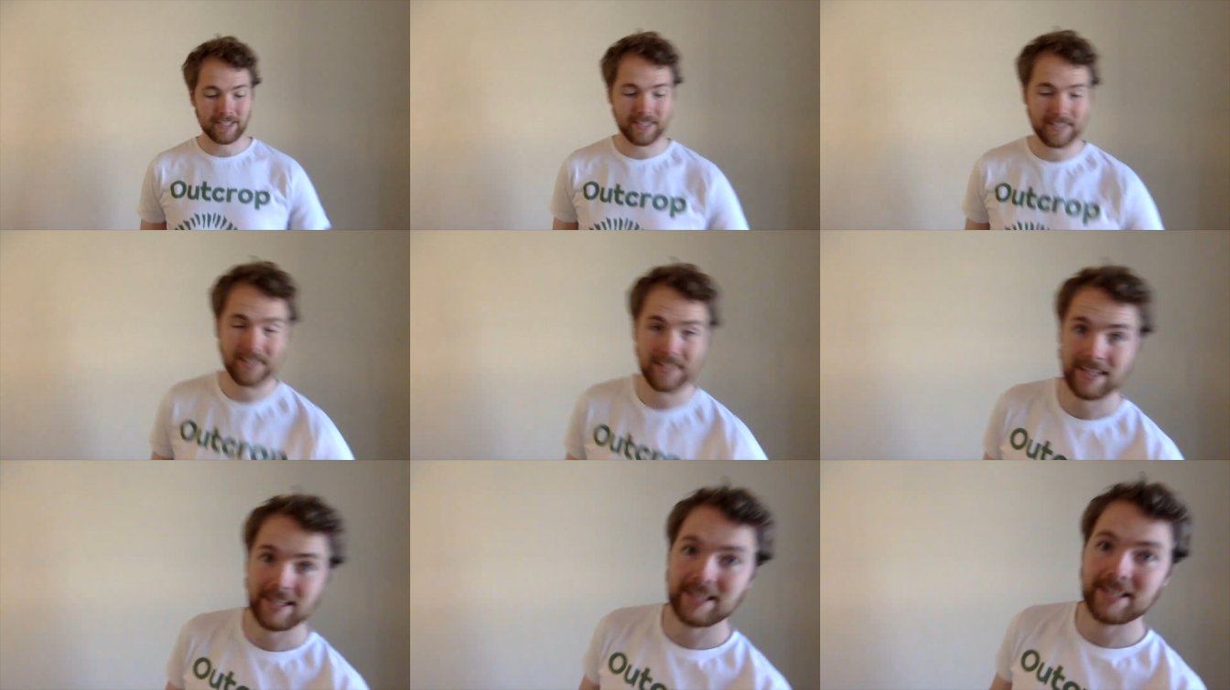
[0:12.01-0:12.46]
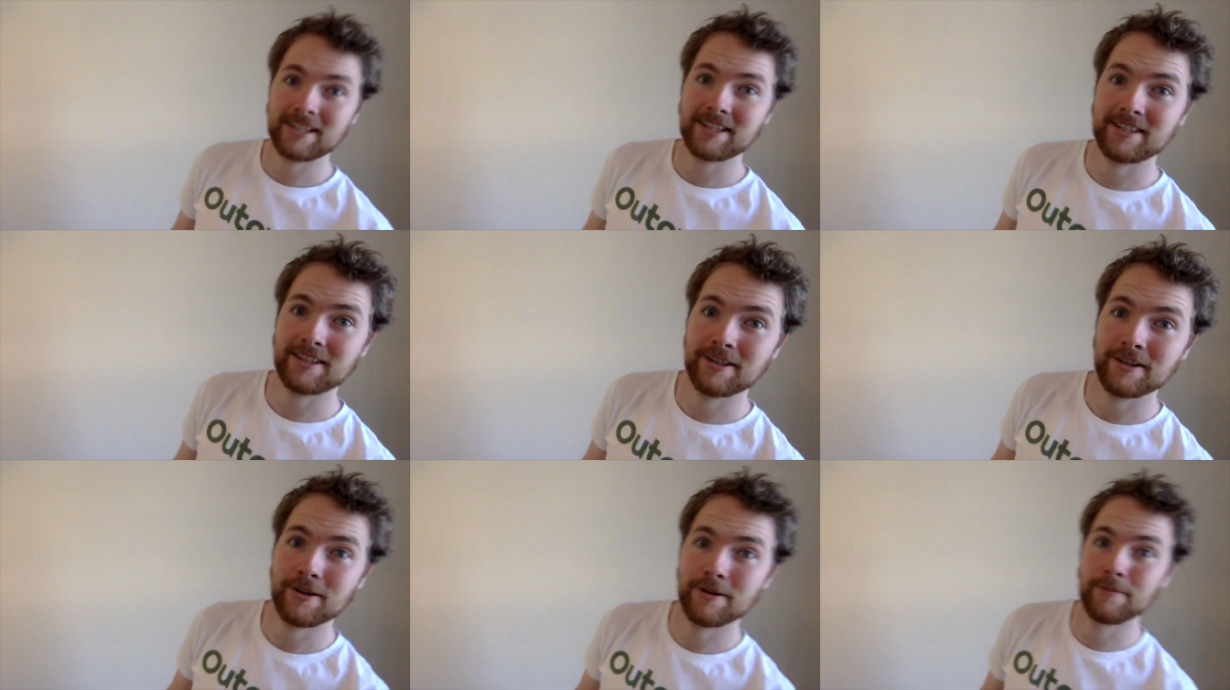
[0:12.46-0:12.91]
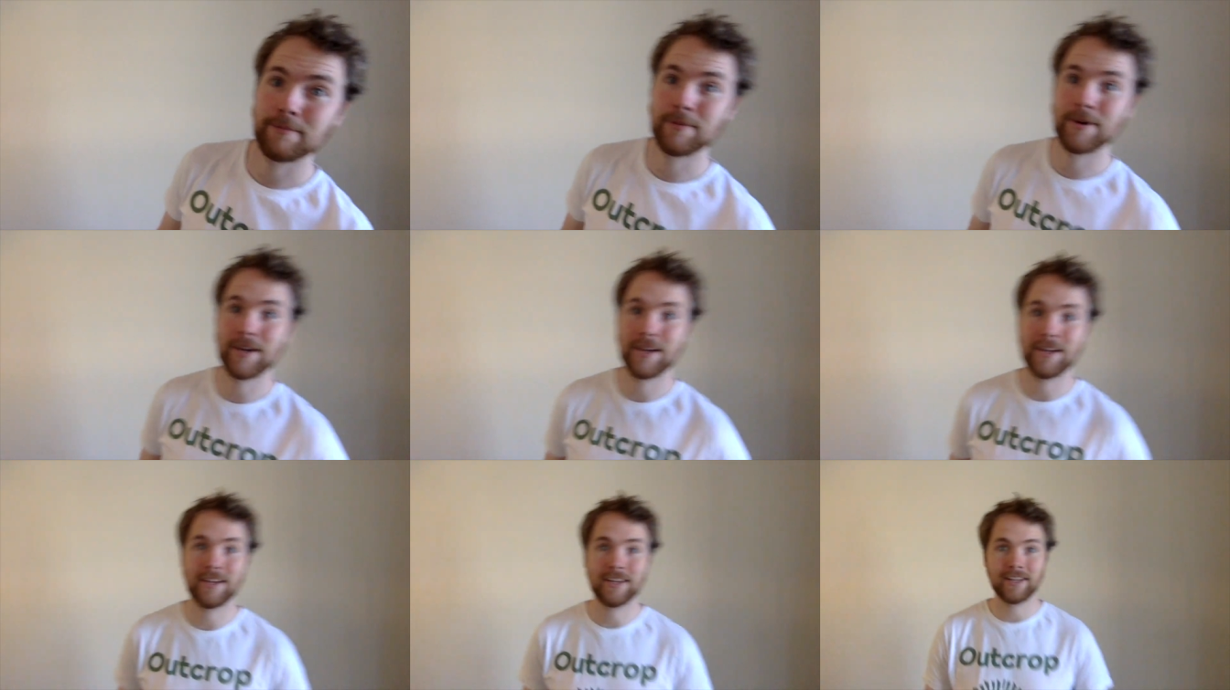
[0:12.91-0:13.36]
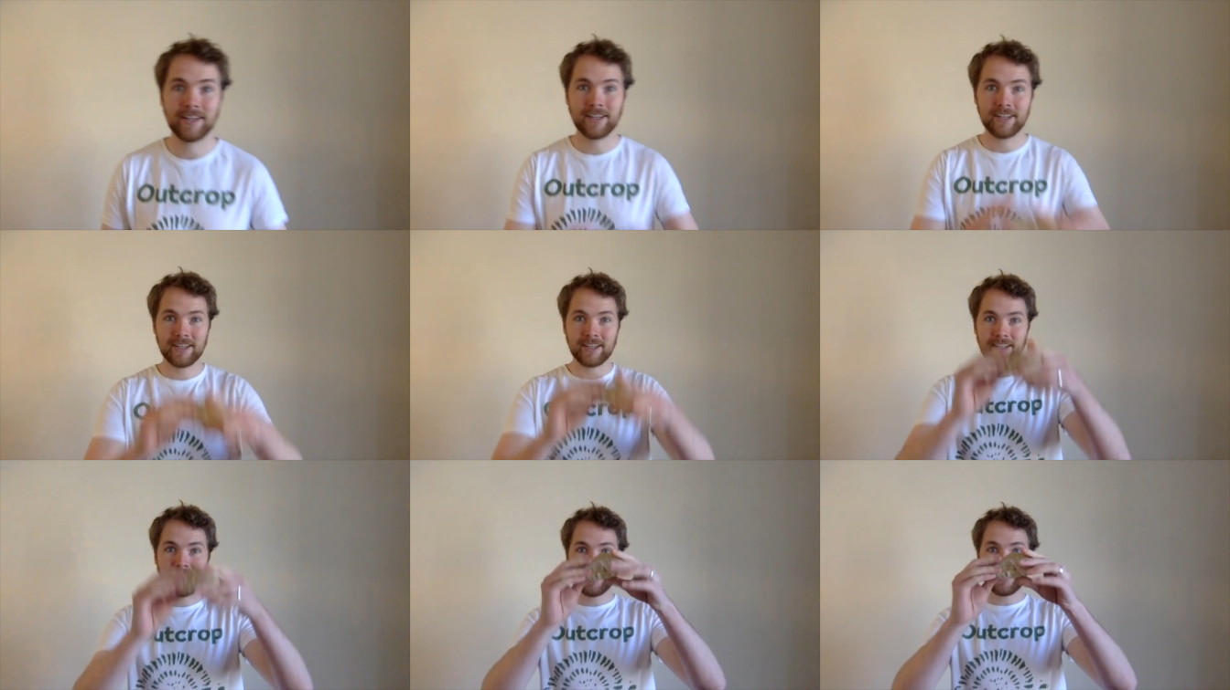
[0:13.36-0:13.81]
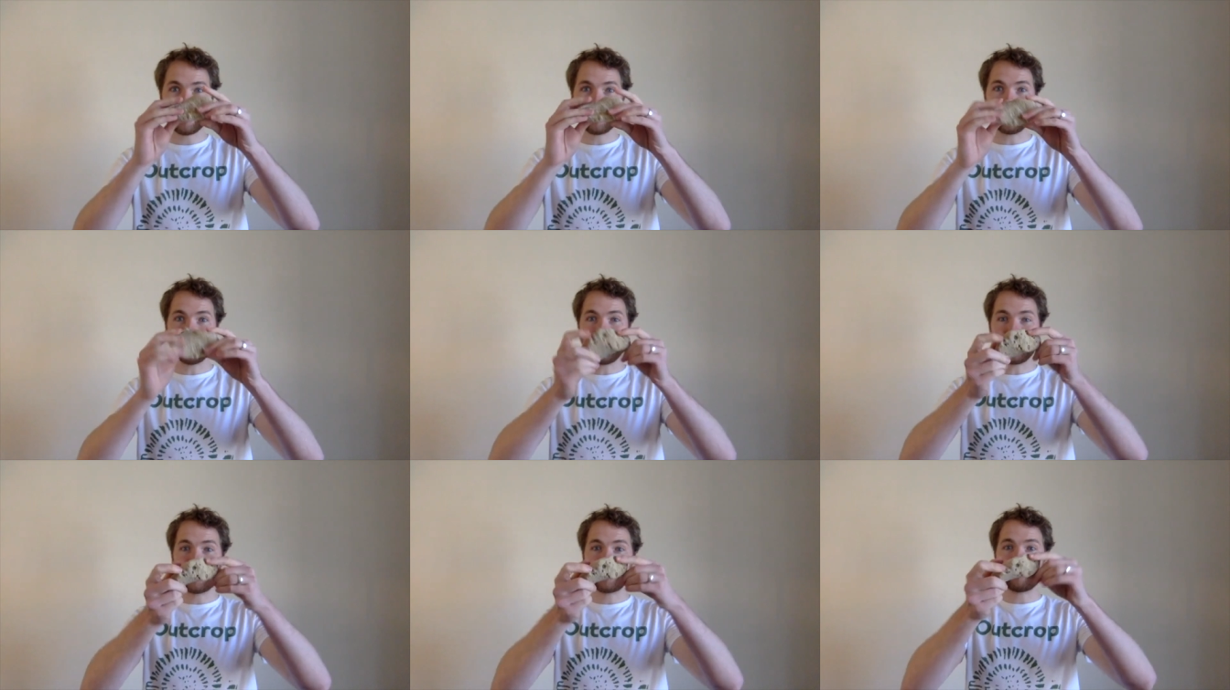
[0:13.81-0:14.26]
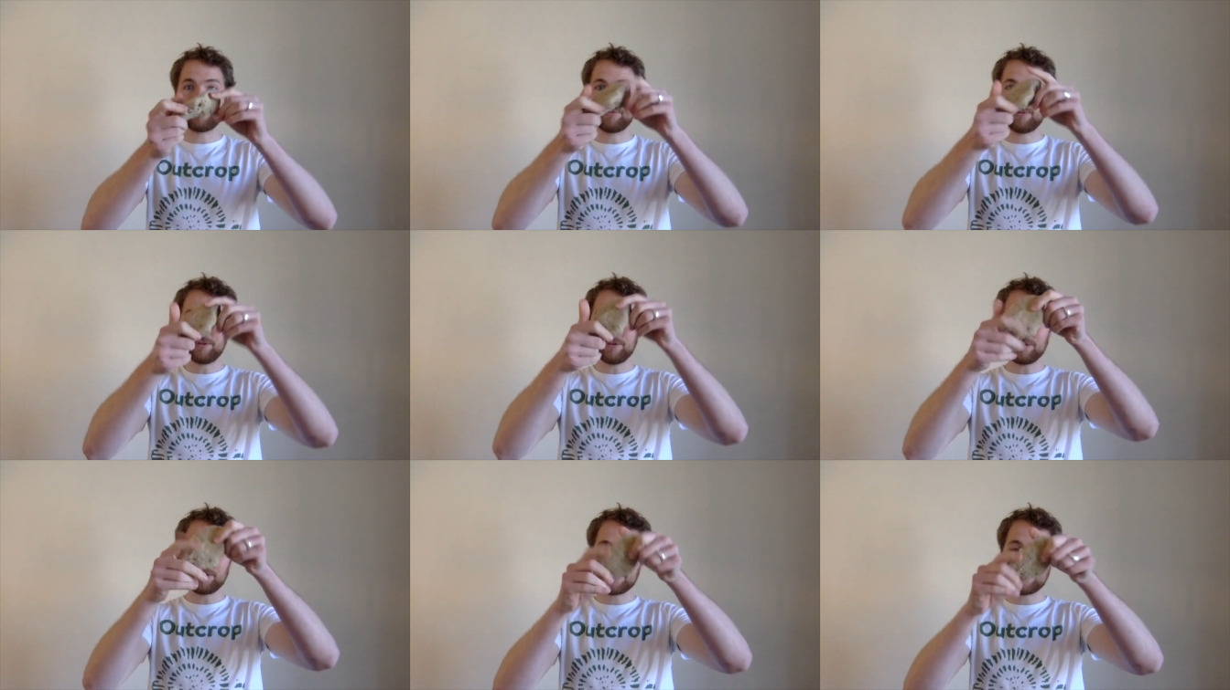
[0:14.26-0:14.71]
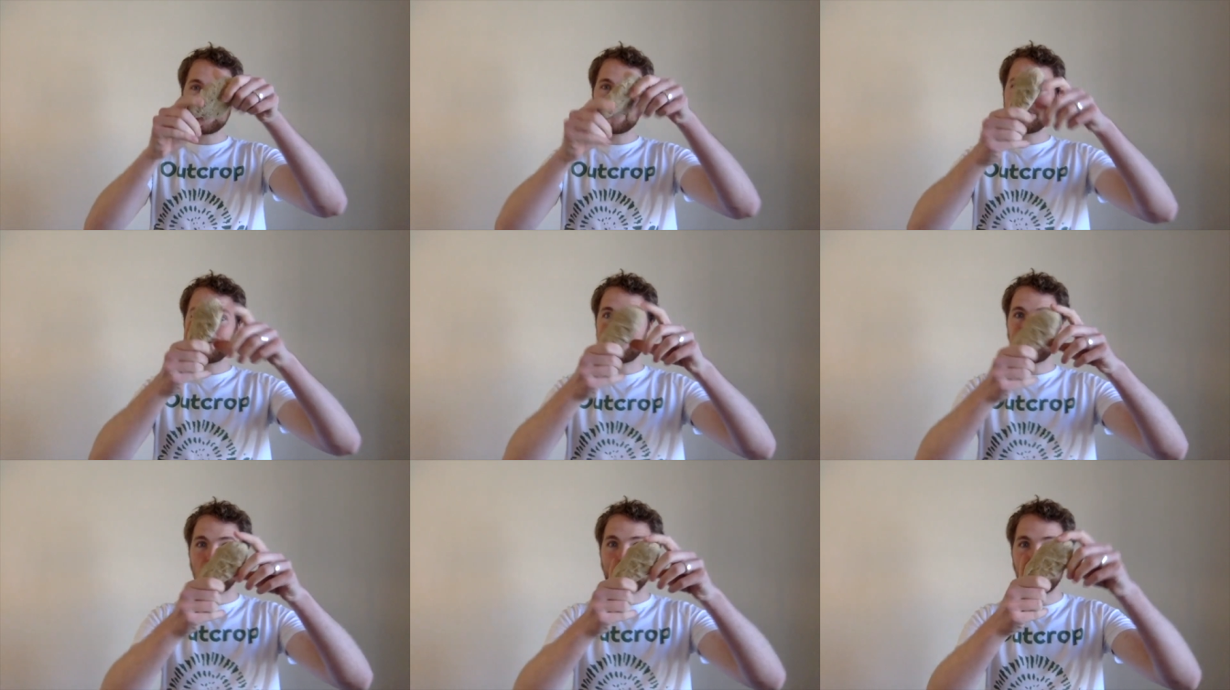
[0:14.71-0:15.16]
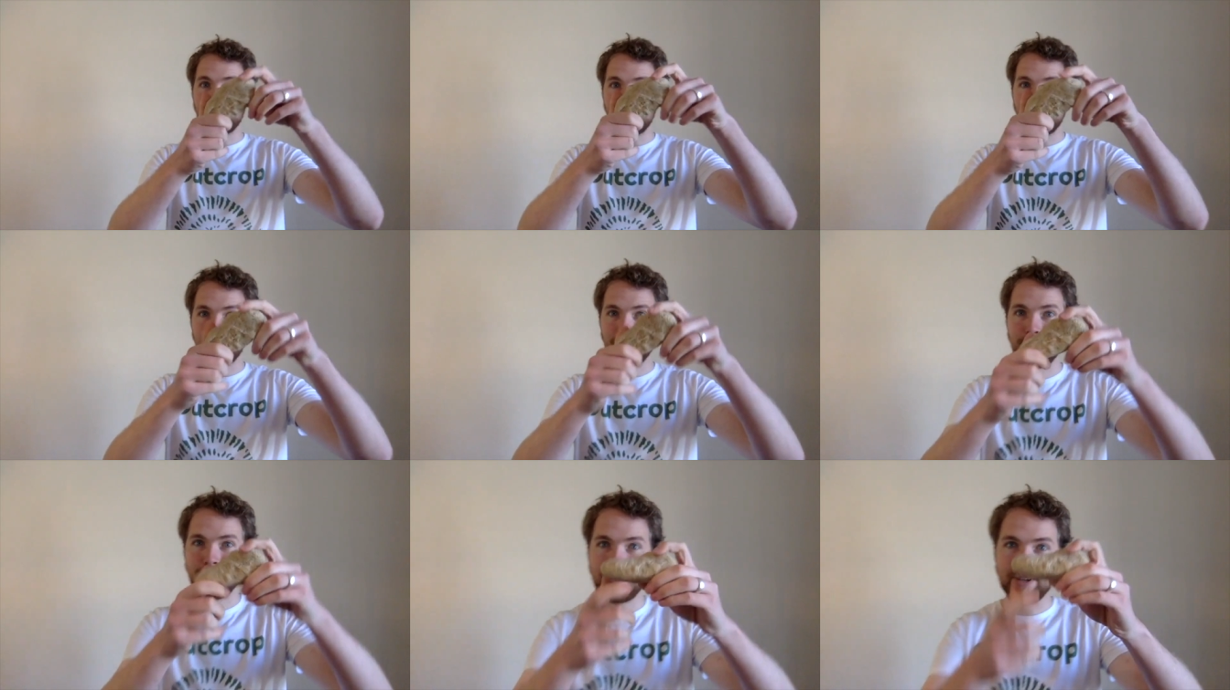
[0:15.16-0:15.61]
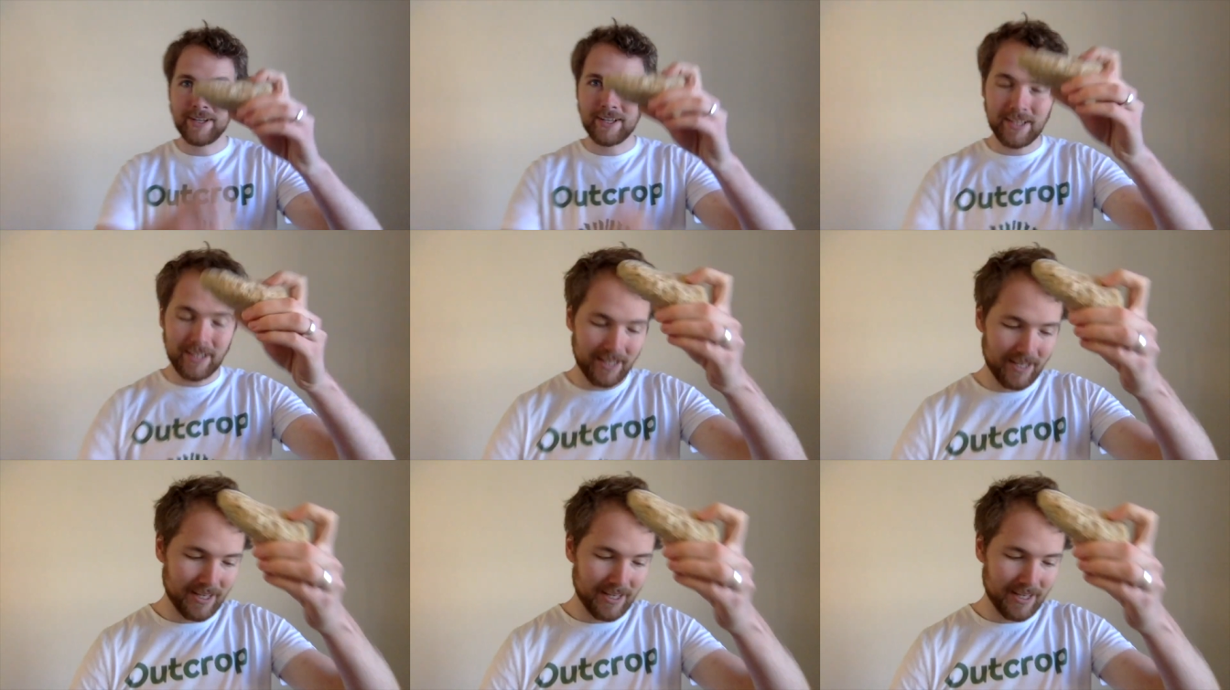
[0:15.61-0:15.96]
to see some nice rocks from